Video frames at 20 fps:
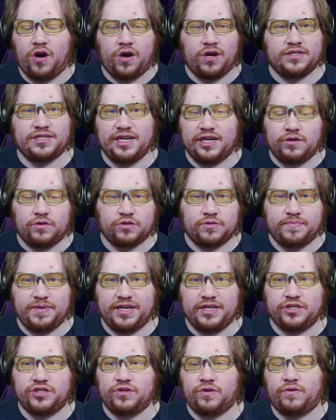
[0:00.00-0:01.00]
singles
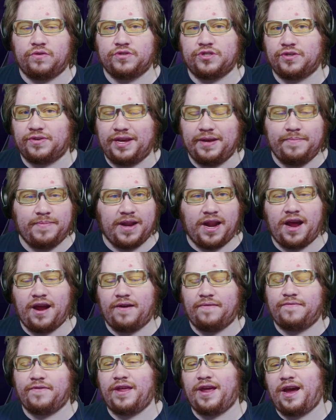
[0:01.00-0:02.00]
being sold, so keep an eye
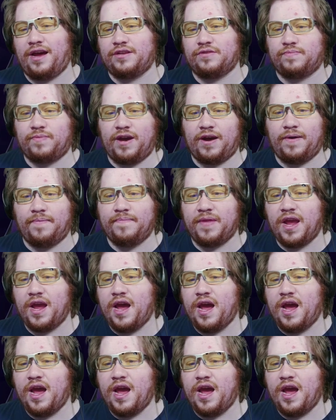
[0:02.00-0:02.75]
out for that as well.